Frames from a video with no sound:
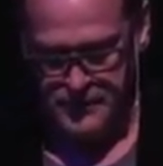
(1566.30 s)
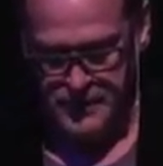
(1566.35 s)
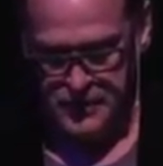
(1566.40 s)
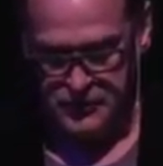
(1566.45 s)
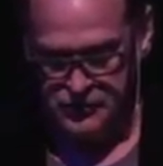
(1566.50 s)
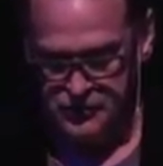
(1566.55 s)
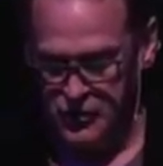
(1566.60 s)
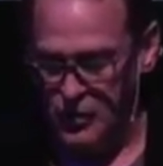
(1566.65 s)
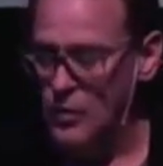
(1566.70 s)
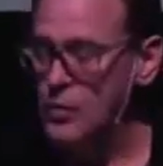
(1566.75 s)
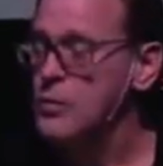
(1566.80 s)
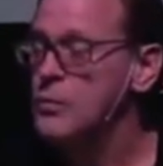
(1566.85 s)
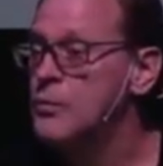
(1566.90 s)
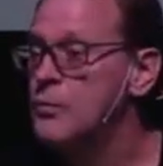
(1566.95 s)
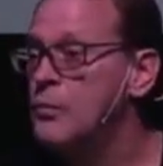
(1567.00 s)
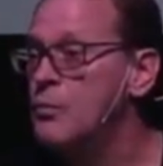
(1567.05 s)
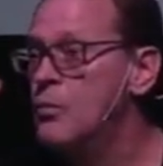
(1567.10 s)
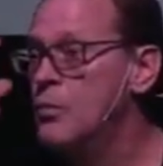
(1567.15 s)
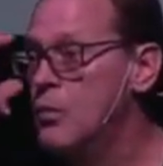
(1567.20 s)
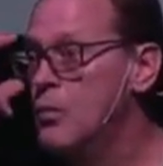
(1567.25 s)
So,
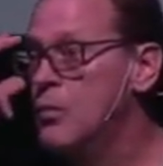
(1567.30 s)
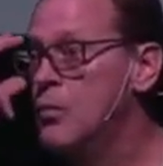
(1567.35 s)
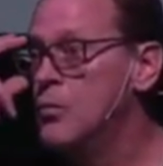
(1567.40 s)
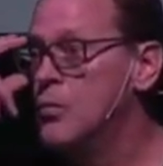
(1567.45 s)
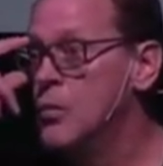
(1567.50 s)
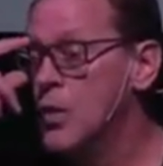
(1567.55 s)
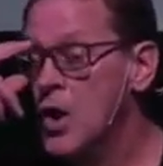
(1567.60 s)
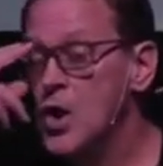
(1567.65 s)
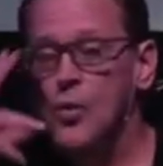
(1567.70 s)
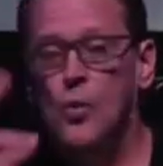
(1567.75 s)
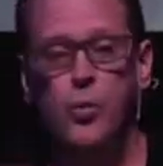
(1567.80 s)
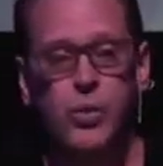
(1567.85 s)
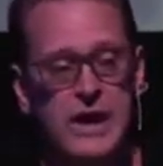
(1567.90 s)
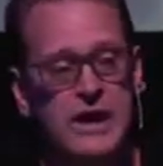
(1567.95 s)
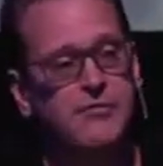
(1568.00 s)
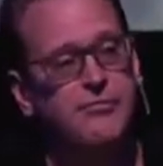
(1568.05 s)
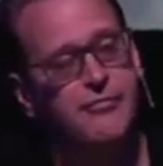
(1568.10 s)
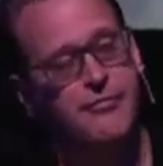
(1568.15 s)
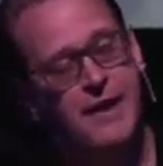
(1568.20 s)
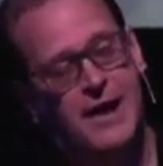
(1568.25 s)

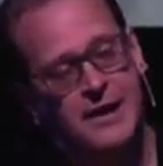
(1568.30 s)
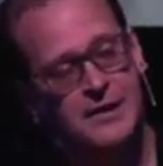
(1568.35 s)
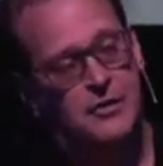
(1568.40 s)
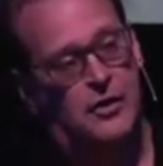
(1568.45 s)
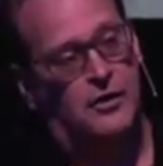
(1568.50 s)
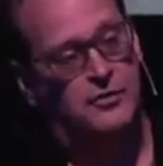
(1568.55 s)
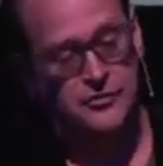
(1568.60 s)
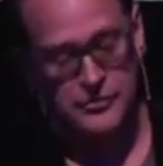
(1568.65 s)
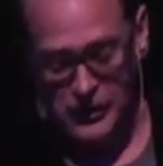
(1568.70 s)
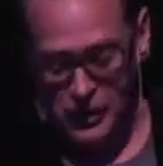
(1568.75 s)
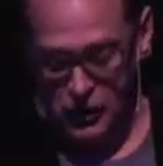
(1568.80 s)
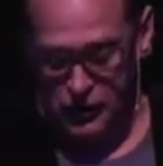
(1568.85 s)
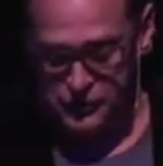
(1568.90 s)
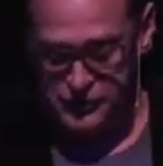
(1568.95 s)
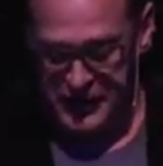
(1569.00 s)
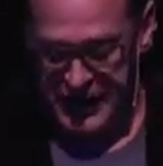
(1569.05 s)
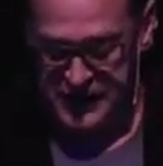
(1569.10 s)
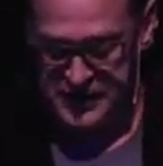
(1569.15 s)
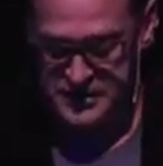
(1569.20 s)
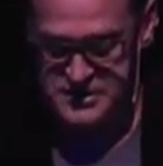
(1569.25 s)
we find
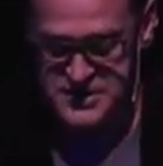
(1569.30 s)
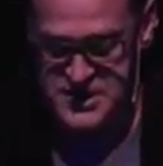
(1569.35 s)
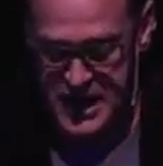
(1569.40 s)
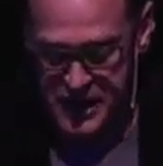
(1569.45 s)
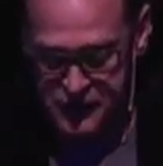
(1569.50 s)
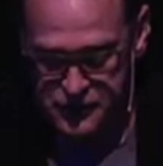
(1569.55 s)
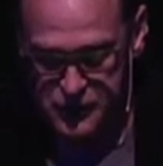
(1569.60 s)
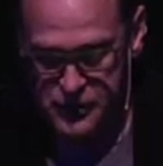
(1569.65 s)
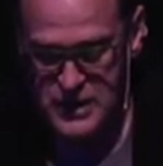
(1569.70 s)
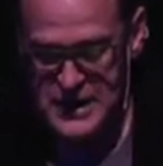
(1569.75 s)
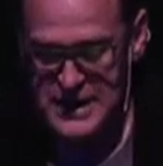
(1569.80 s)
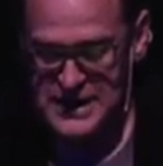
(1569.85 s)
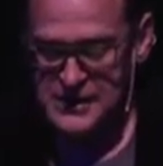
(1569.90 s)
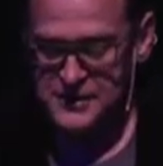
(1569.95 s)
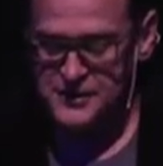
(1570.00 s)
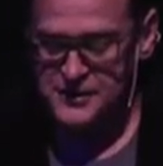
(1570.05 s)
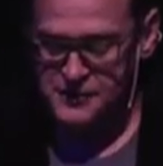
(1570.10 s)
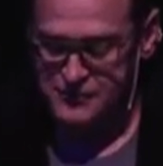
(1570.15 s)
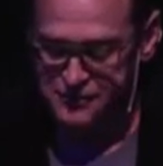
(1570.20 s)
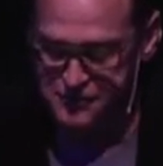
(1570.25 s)
ourselves at another
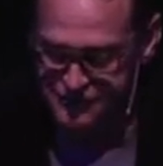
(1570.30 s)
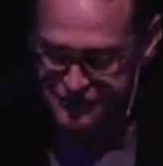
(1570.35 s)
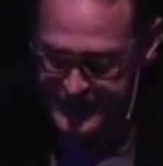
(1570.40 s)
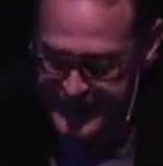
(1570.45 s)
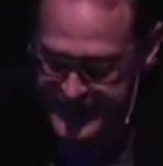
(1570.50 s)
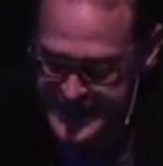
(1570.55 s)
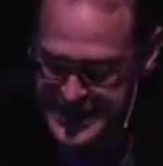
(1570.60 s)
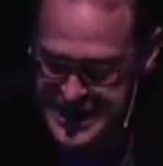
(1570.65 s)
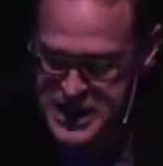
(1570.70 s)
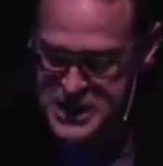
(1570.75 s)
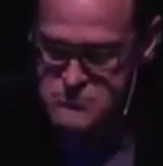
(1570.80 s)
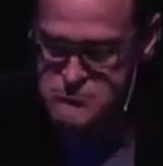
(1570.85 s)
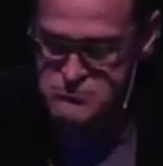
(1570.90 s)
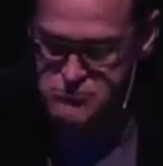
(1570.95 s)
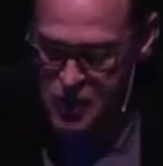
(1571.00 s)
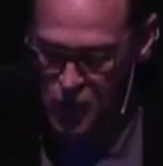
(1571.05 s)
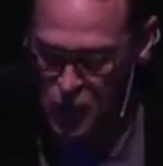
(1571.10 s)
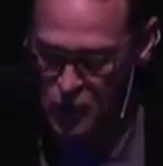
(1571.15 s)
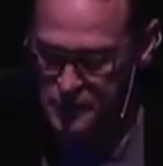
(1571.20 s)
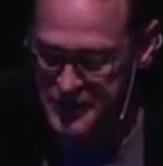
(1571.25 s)

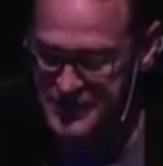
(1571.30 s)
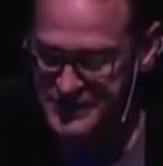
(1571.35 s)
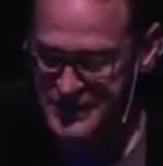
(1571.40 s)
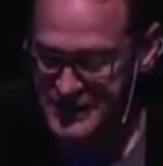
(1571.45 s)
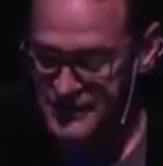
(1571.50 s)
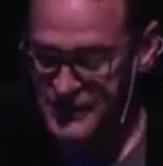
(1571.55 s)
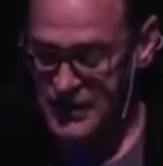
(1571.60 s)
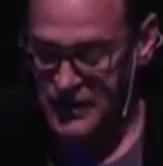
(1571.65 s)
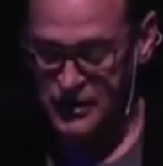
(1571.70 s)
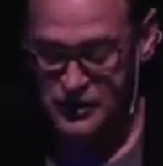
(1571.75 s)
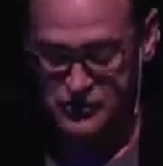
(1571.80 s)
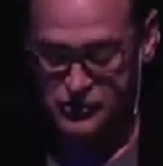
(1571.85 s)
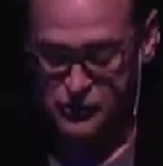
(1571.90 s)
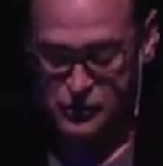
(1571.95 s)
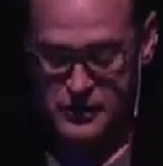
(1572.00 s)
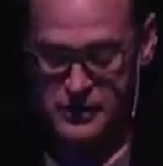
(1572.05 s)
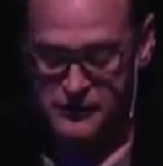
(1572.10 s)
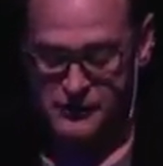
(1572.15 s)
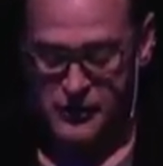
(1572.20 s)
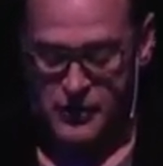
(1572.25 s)
defining moment in the
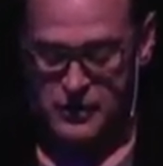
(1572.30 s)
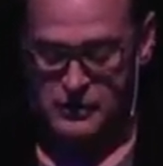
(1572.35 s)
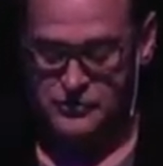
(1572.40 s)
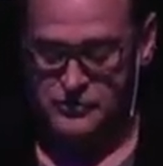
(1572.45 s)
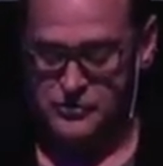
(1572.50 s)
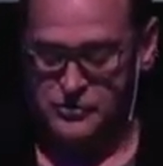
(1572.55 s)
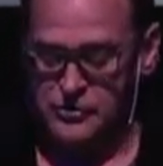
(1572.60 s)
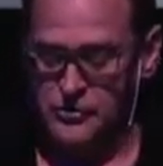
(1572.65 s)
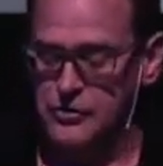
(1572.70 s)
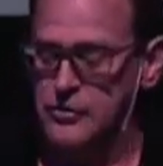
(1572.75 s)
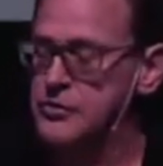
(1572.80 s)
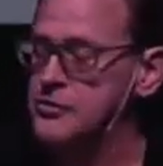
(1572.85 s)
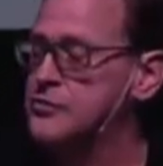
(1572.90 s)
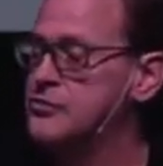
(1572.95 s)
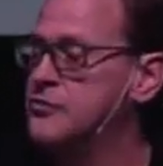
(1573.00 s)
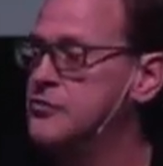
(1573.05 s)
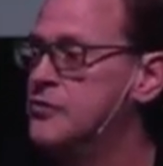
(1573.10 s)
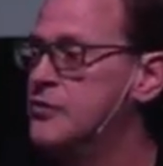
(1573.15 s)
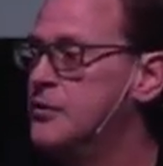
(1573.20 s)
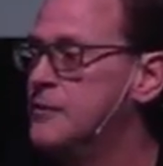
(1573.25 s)
history of our
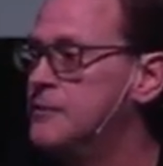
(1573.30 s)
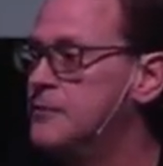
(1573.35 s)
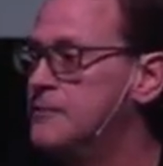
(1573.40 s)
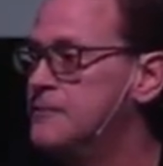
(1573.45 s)
church.